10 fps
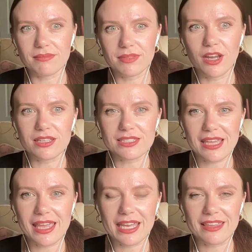not
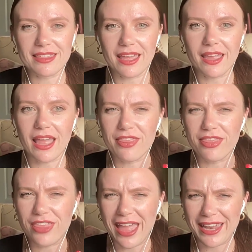saying anything
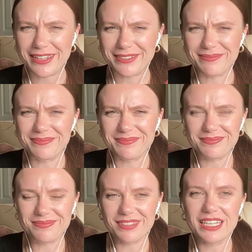and then
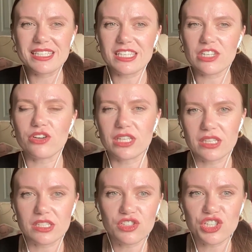considering
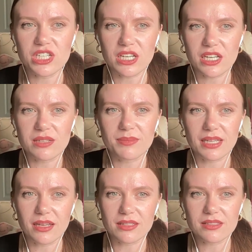this cheating
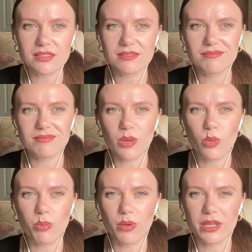because at
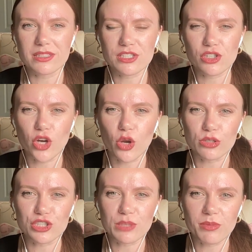what point does her
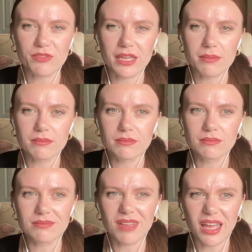ownership of him
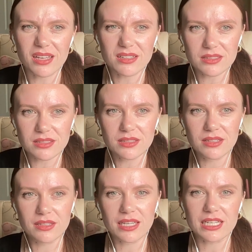end
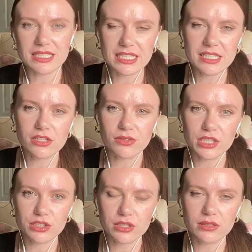and his
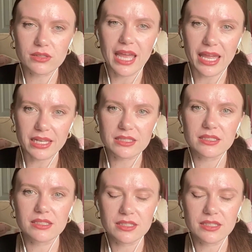consideration end?